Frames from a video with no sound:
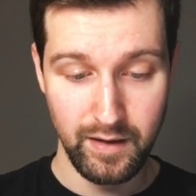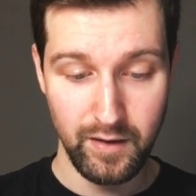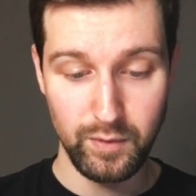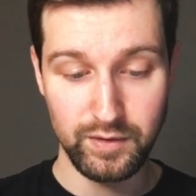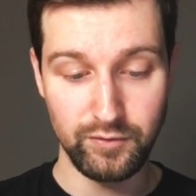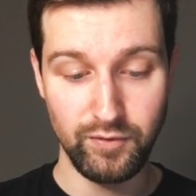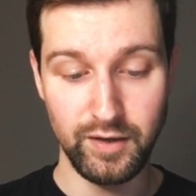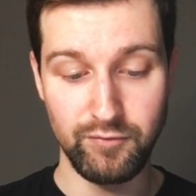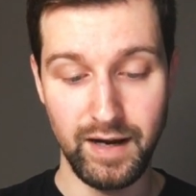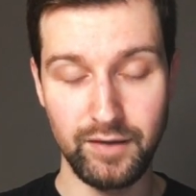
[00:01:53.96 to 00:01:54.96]
which is really
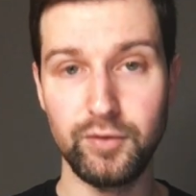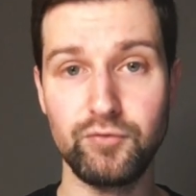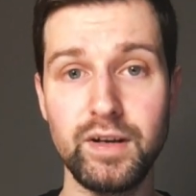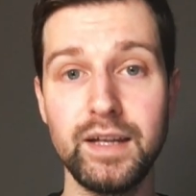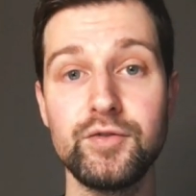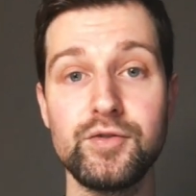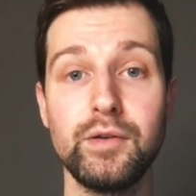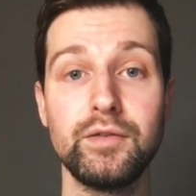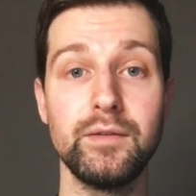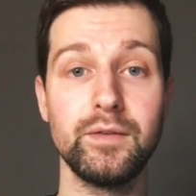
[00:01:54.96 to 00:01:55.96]
great. So it's really
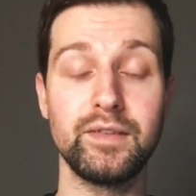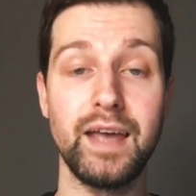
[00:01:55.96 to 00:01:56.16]
intuitive as to